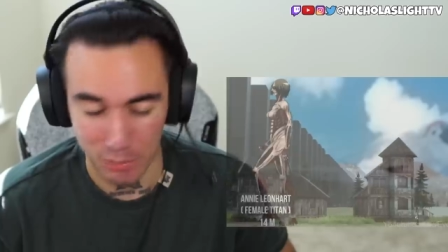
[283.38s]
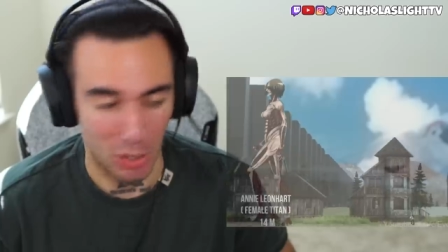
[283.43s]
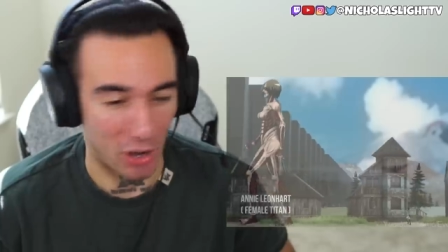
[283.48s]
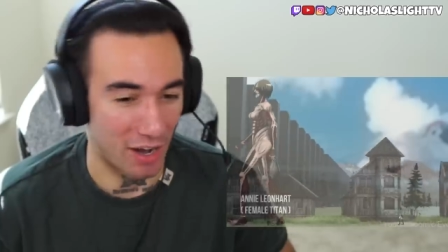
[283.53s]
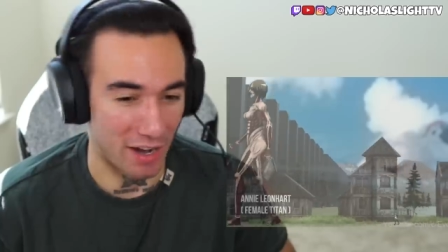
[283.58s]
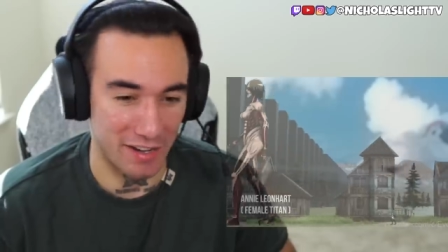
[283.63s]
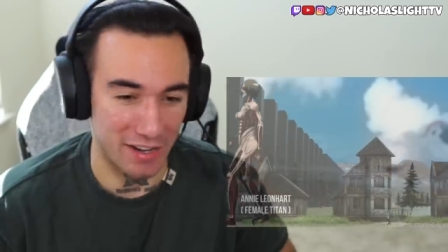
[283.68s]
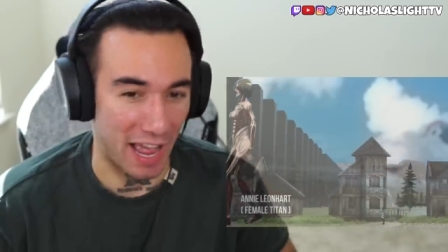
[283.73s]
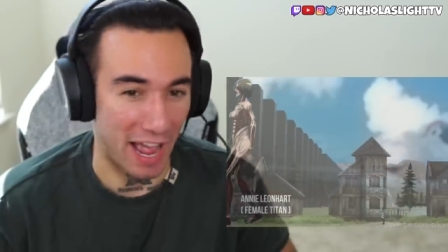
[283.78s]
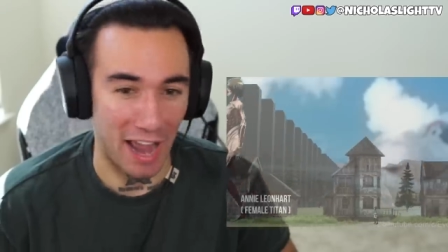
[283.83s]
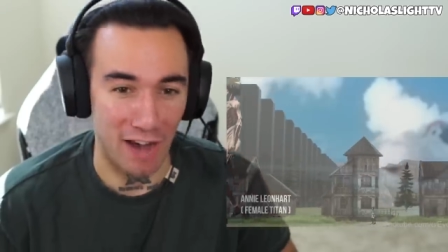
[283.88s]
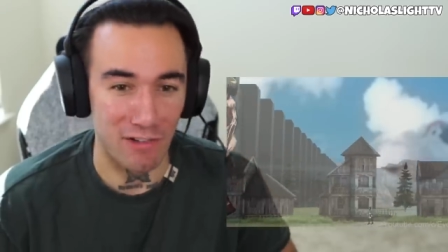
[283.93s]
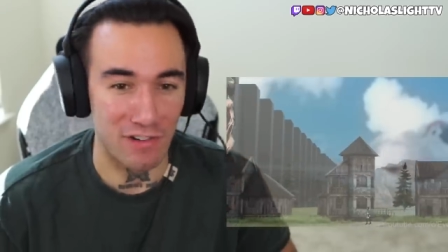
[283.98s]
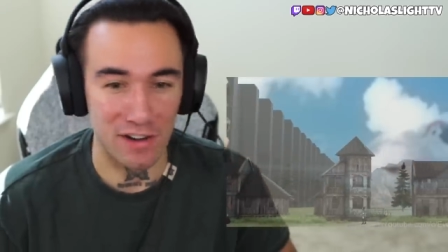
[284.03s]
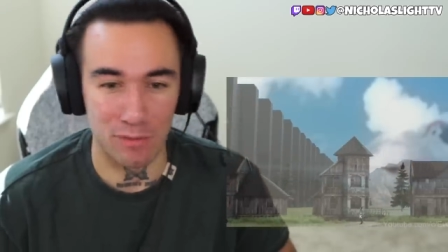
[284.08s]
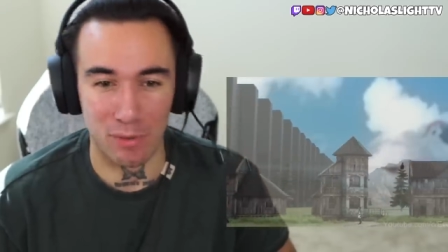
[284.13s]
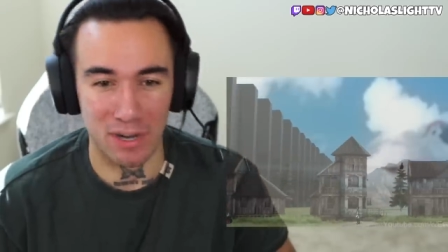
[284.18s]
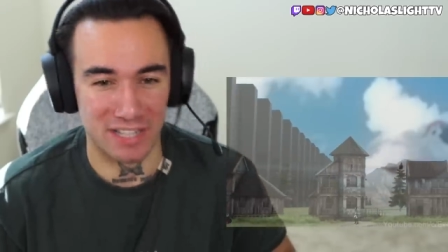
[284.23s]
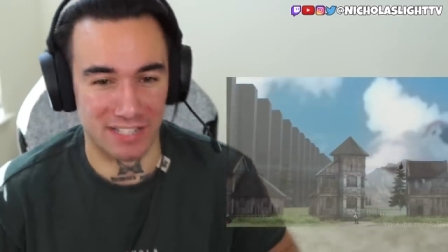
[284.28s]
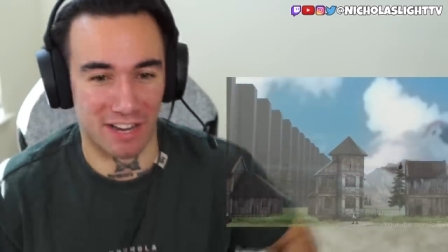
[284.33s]
Bro,
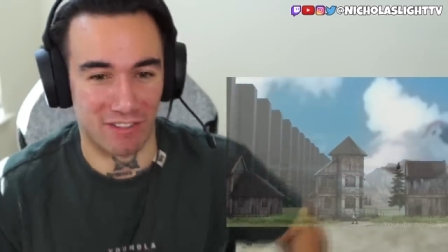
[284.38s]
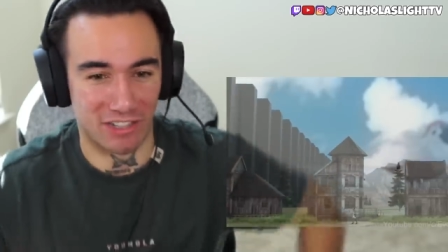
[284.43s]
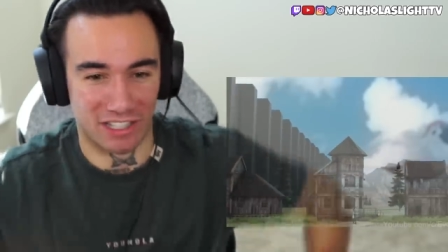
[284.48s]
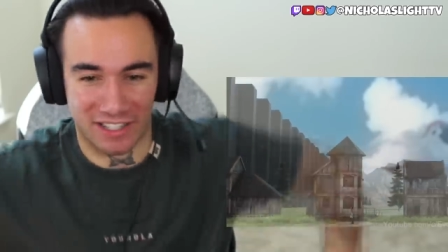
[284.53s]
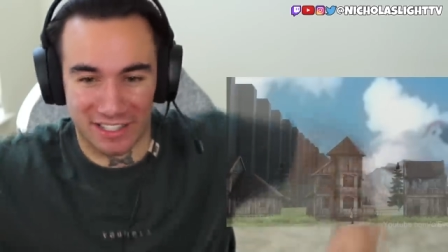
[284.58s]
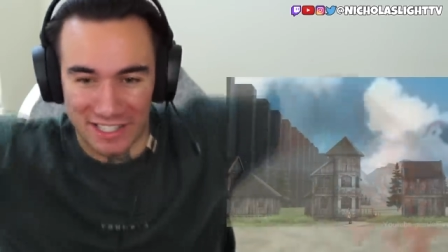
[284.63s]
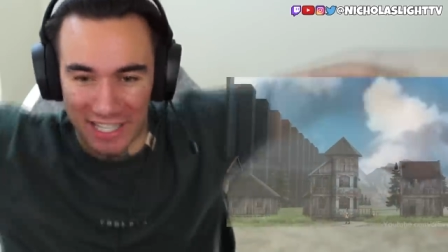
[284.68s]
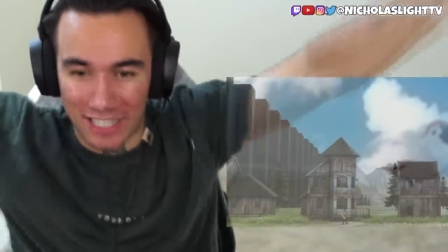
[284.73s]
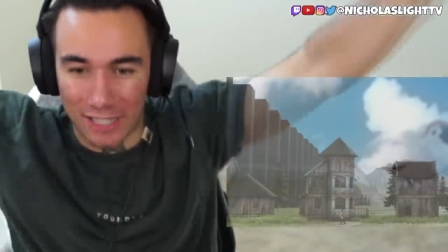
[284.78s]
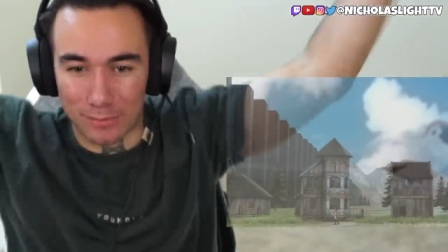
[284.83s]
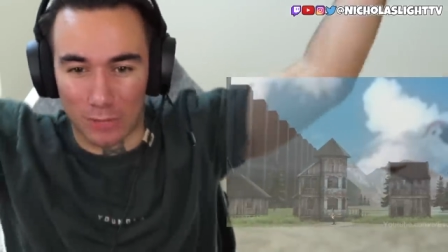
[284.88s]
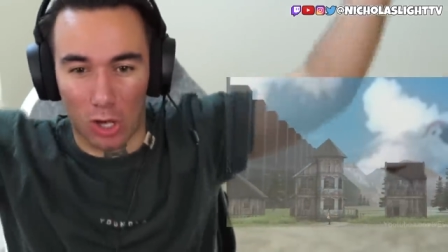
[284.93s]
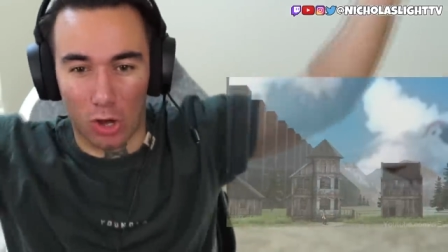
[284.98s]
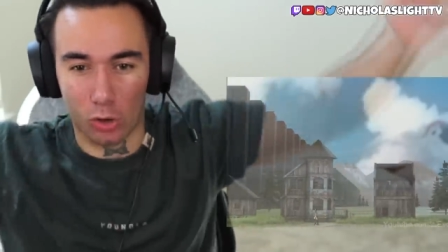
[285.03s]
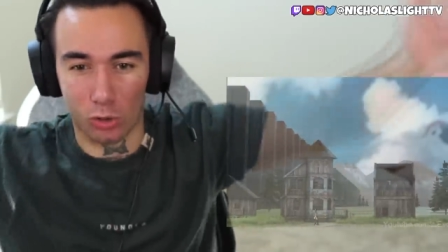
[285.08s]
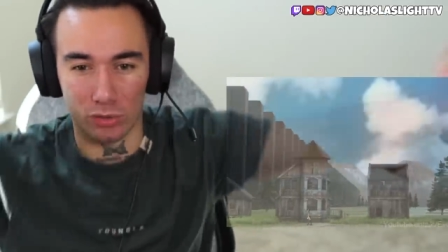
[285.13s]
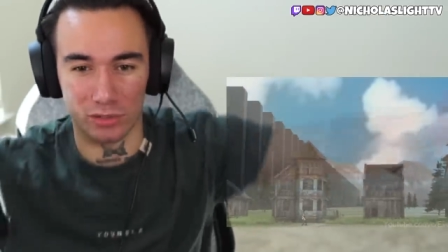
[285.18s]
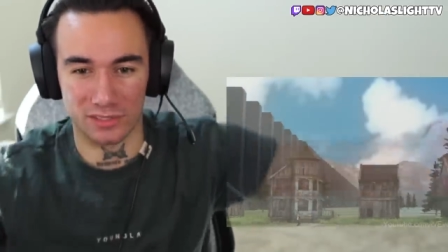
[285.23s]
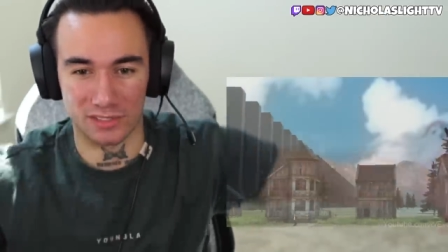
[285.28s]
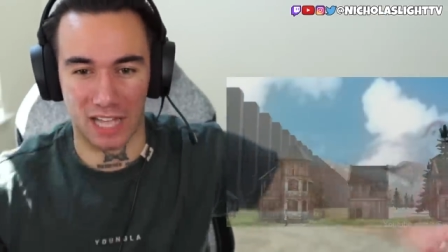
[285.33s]
Eren, what is Eren gonna take up the
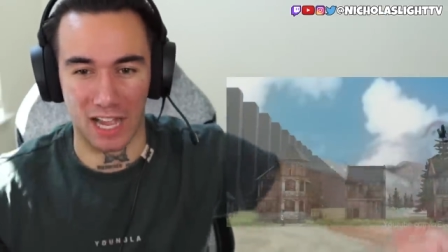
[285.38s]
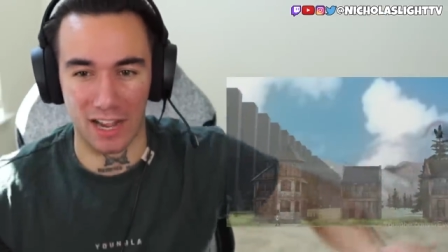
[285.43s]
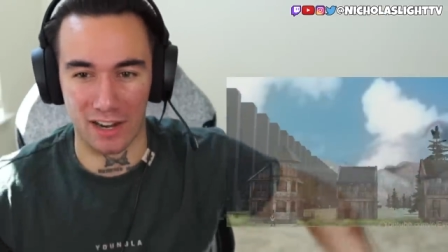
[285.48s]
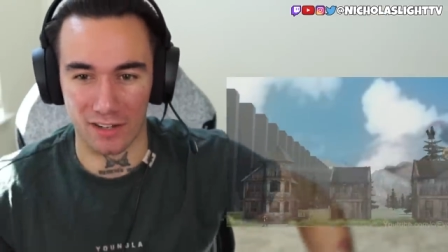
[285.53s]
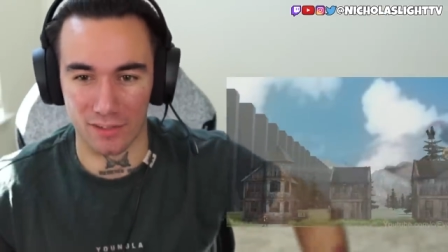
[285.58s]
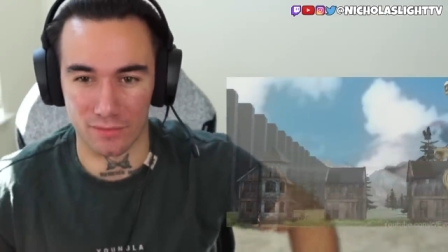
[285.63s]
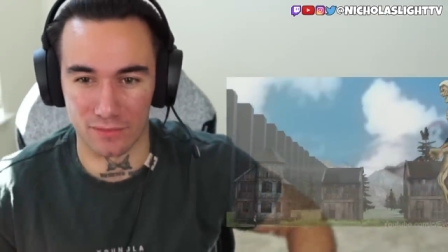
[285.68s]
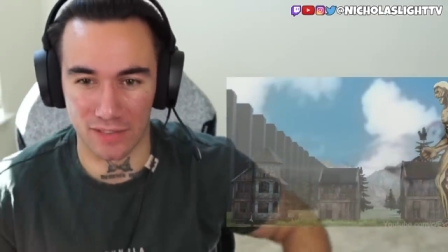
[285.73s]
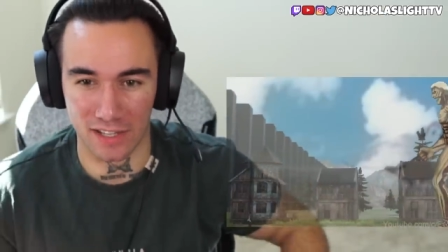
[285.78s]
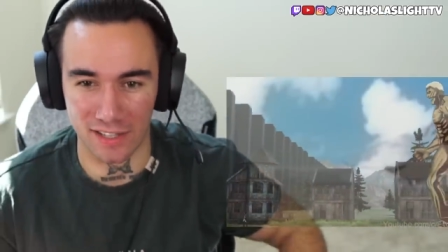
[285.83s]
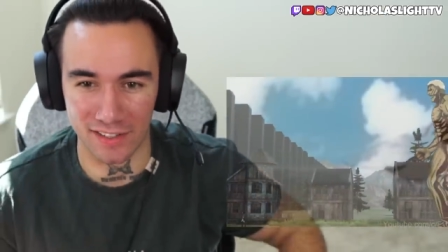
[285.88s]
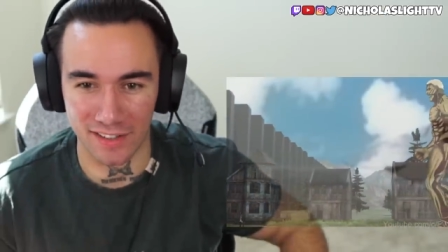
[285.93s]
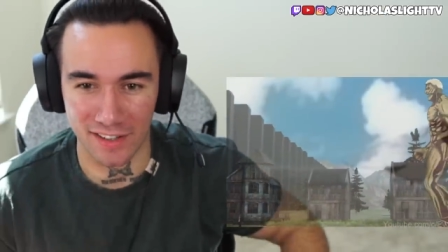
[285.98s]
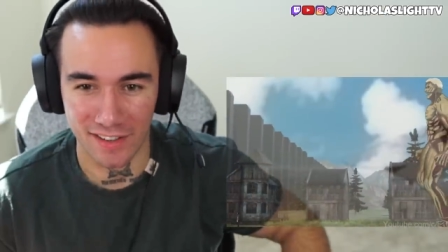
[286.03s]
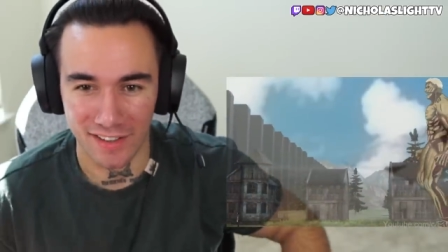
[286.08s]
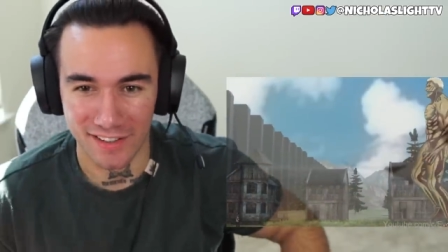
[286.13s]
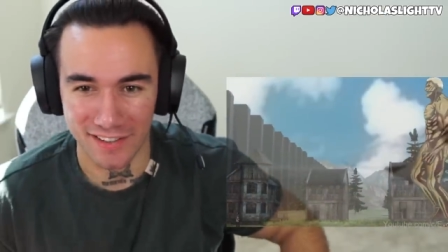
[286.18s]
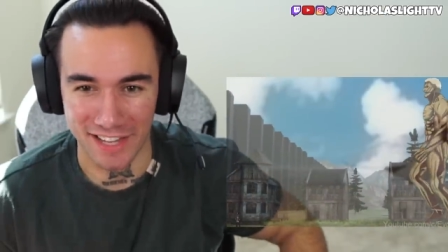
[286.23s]
whole entire thing?